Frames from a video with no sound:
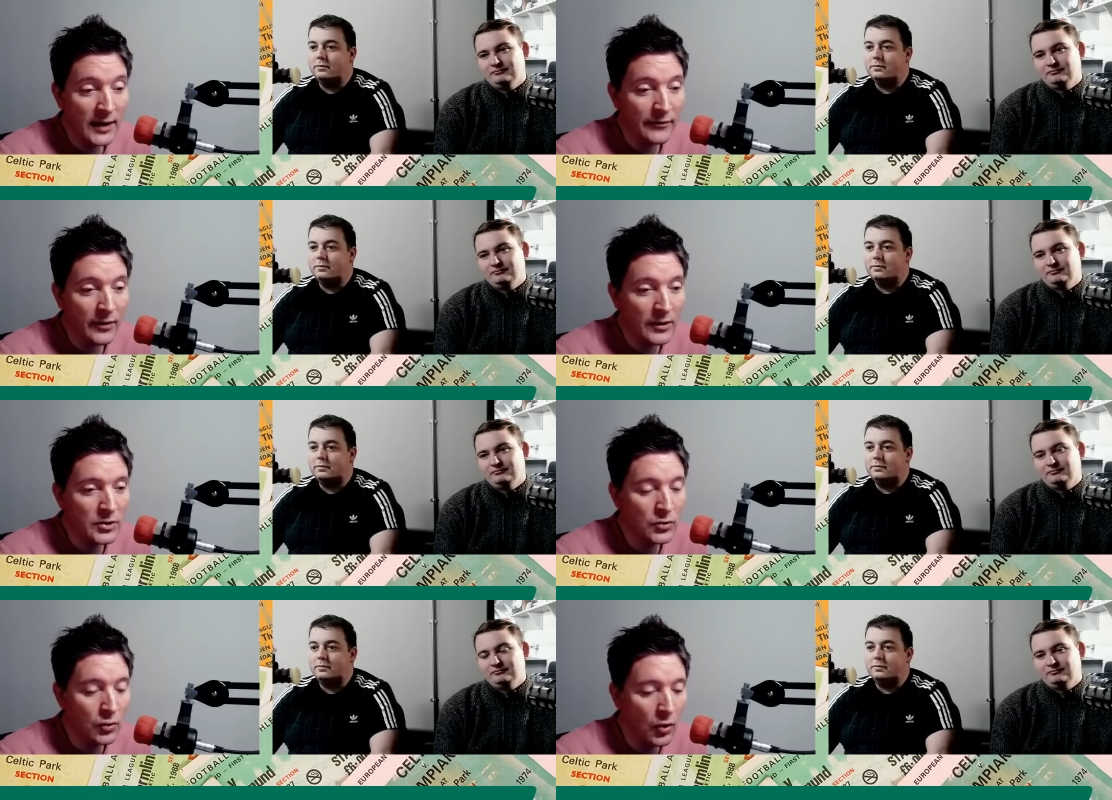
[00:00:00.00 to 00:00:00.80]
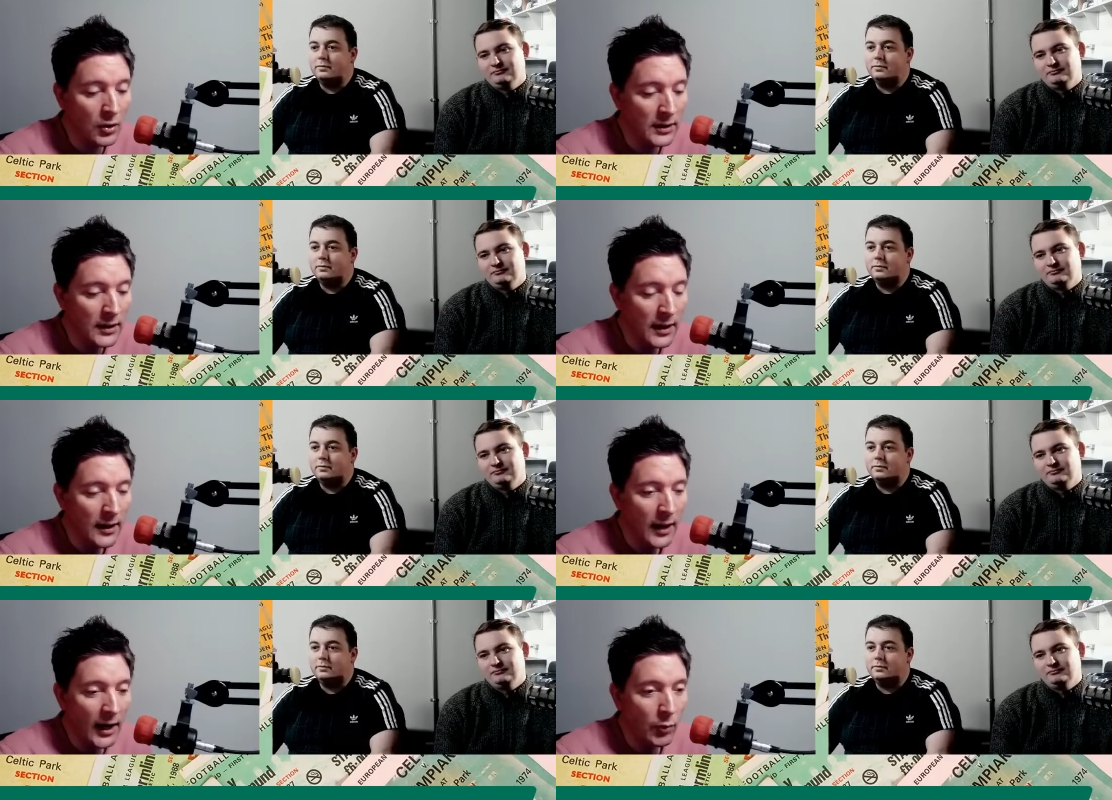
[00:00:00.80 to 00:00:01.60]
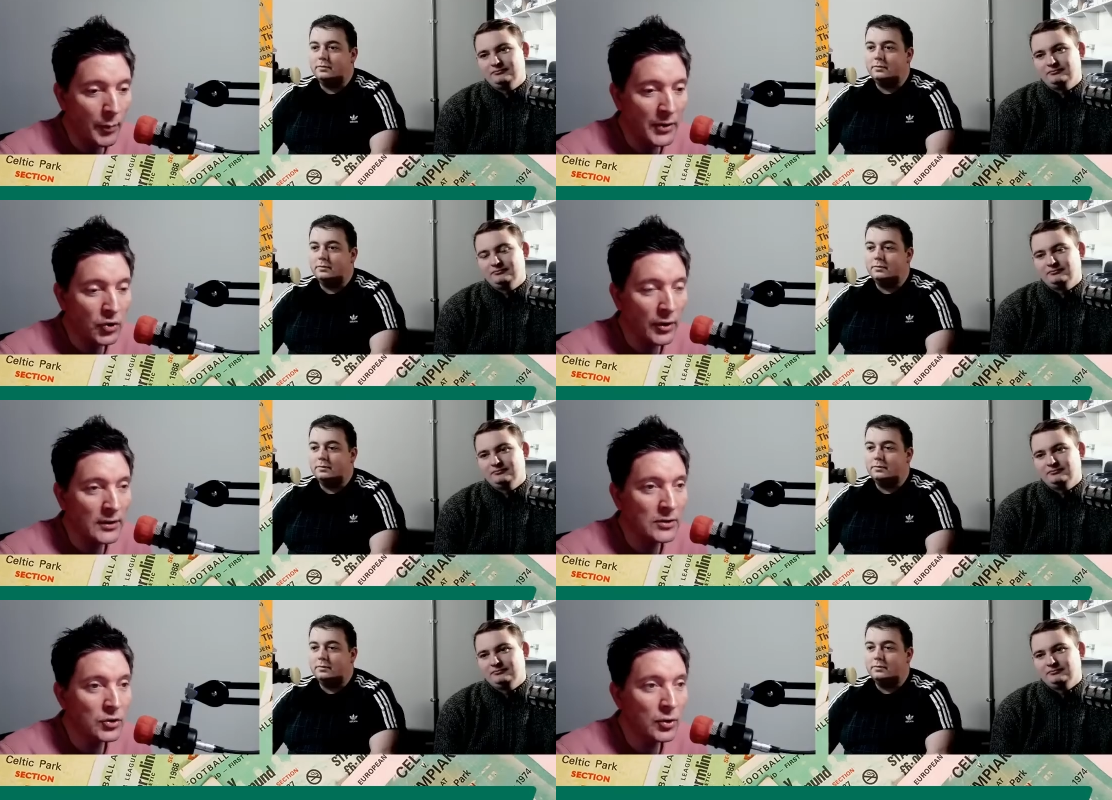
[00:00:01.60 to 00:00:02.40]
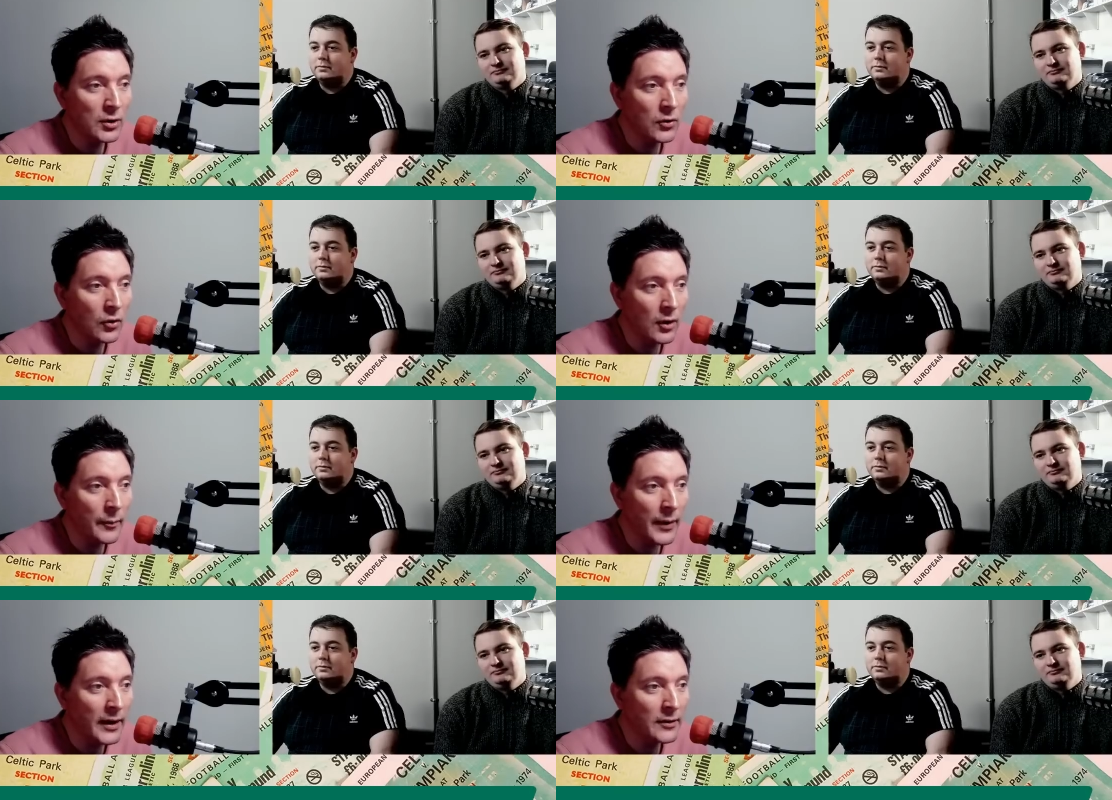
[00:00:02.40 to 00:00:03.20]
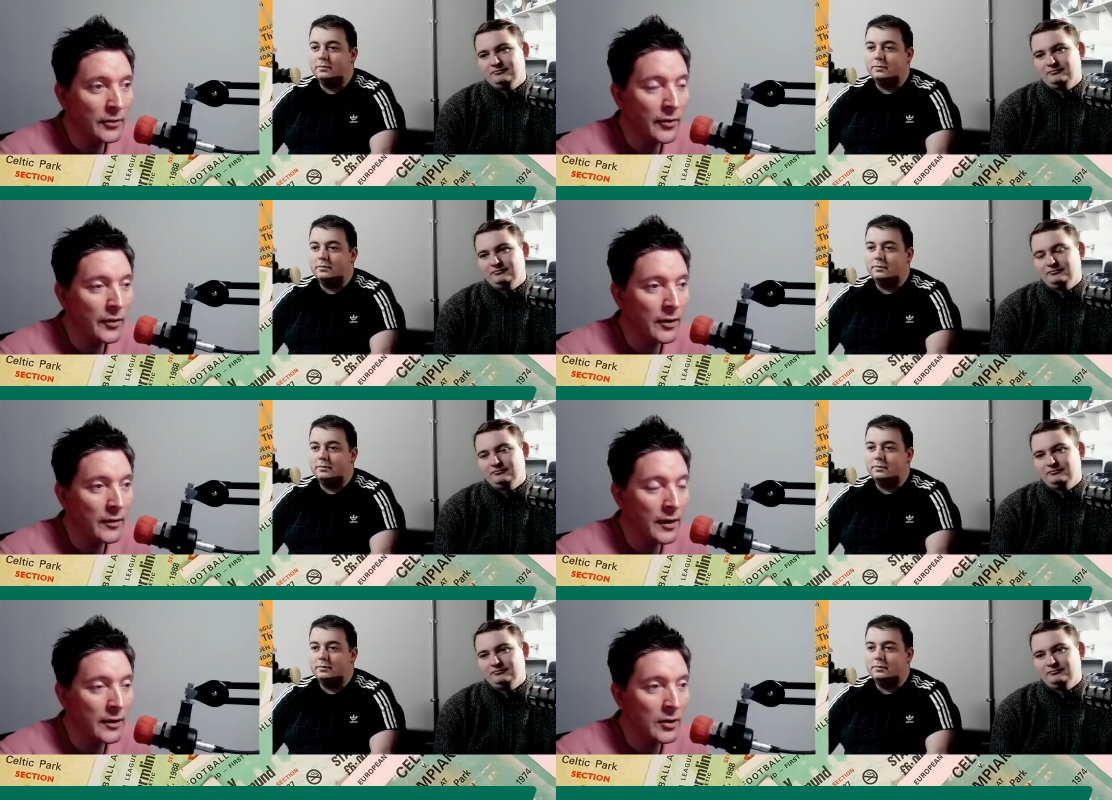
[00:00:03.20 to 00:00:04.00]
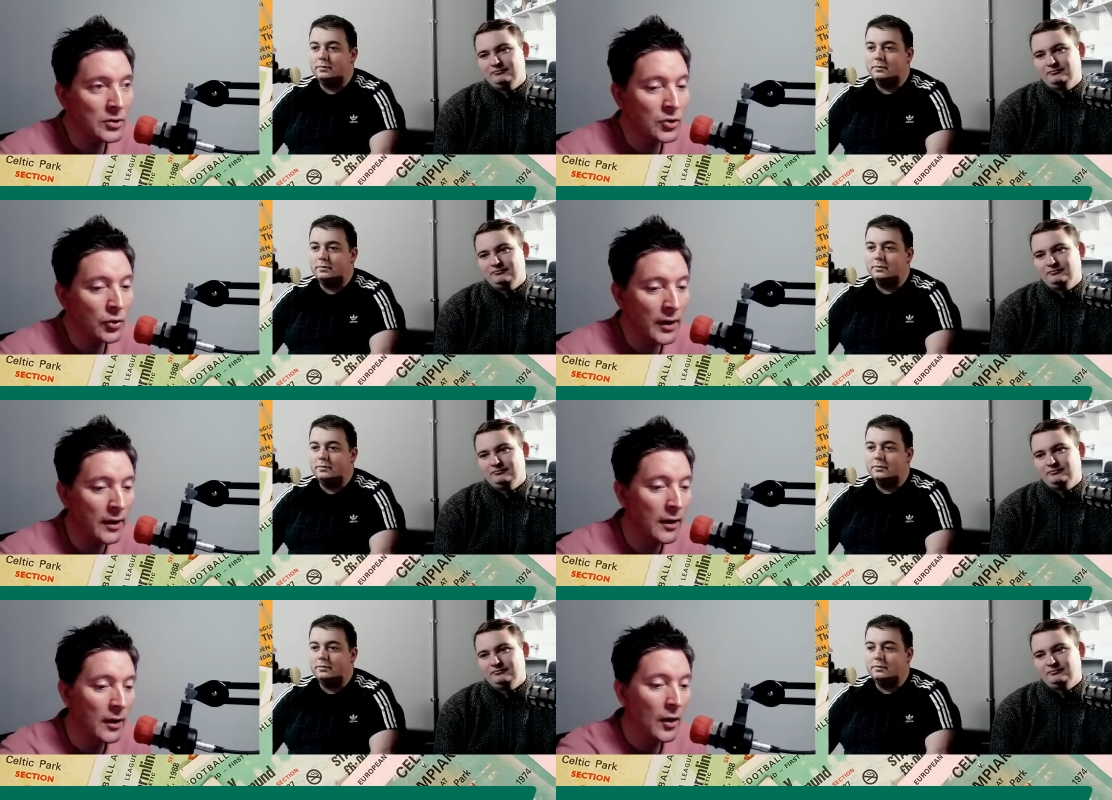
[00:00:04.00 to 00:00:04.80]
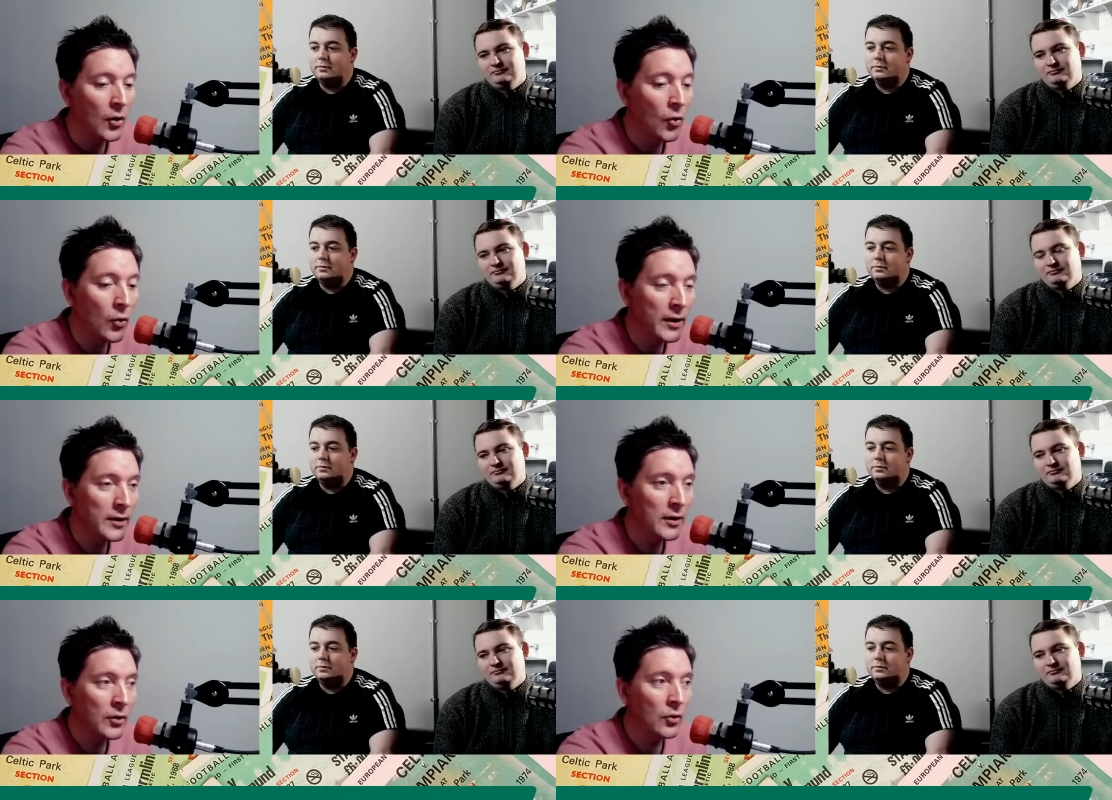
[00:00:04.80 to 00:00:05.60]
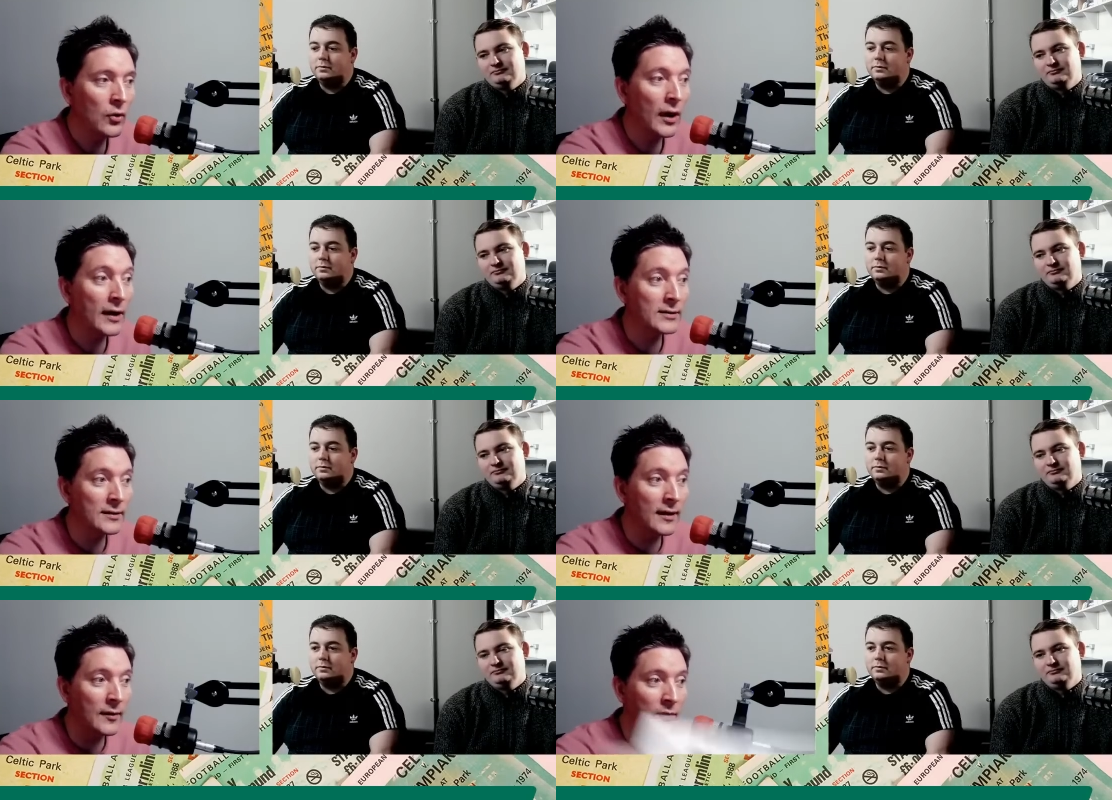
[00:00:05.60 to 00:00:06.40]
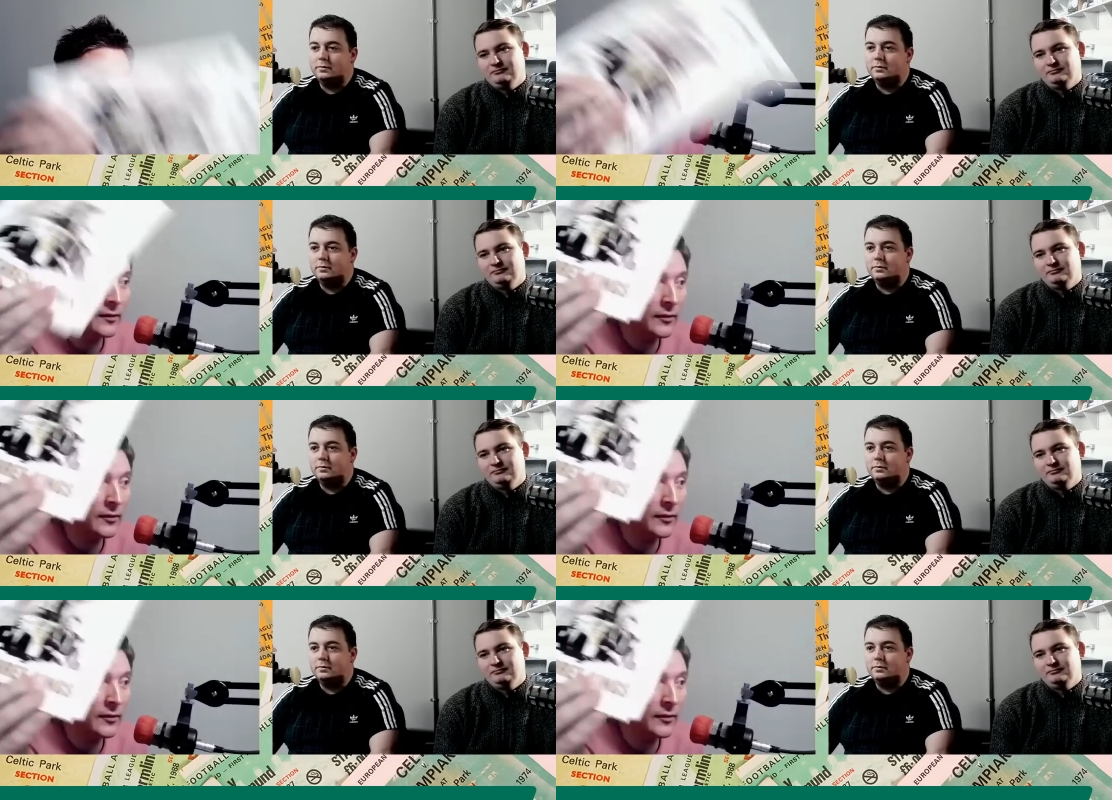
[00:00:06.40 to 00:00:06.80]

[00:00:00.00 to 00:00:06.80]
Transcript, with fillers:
Speaker 1: After this show, Colin, I will be joined at two o'clock by none other than Johnny Owen, who has adapted